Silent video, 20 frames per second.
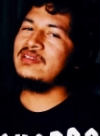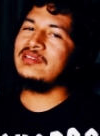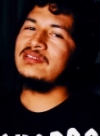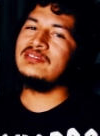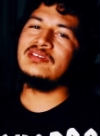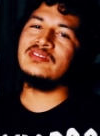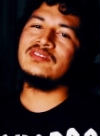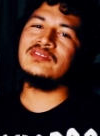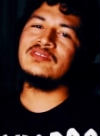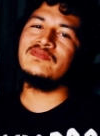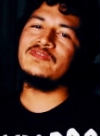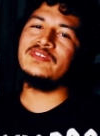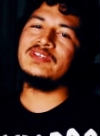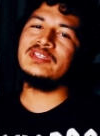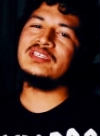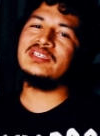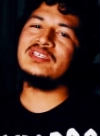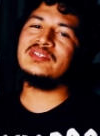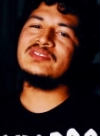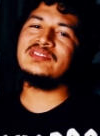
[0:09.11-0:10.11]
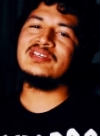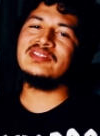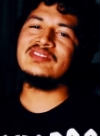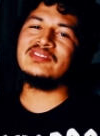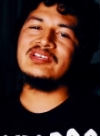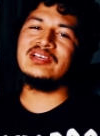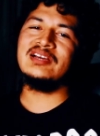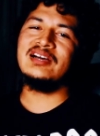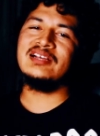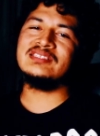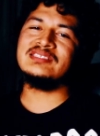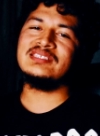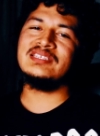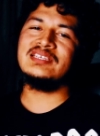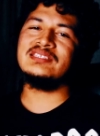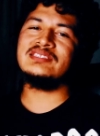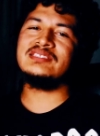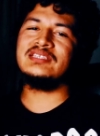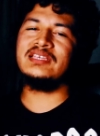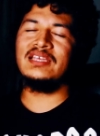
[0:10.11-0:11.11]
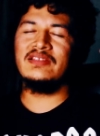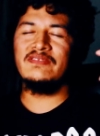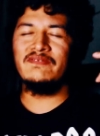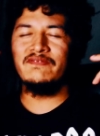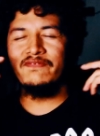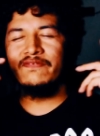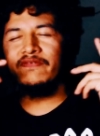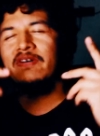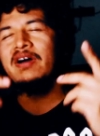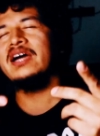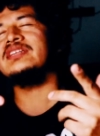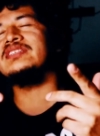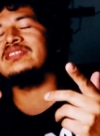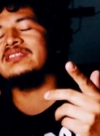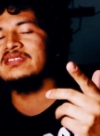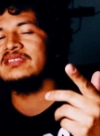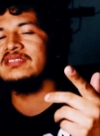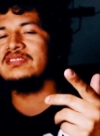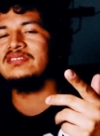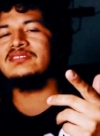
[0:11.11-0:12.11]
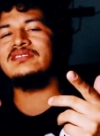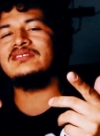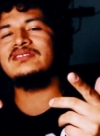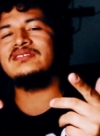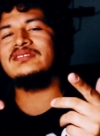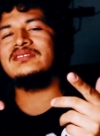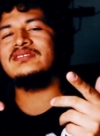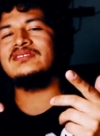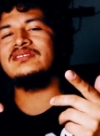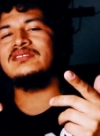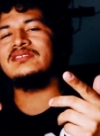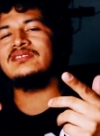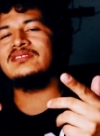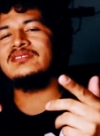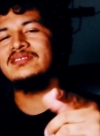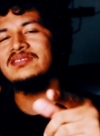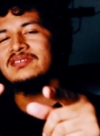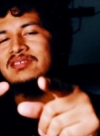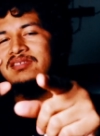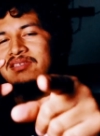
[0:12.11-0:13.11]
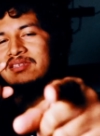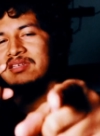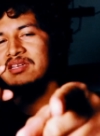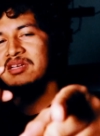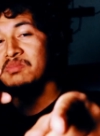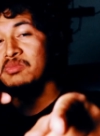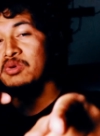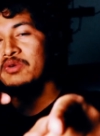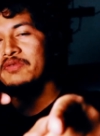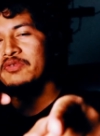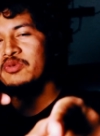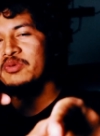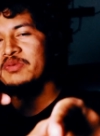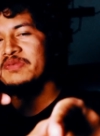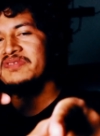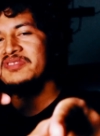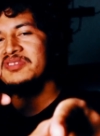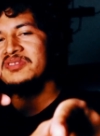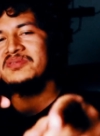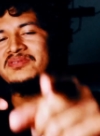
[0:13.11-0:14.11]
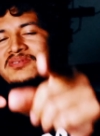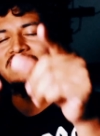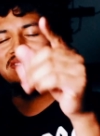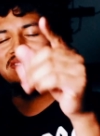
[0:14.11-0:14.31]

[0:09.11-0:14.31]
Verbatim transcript: Another video, another content, and finally, a movie review.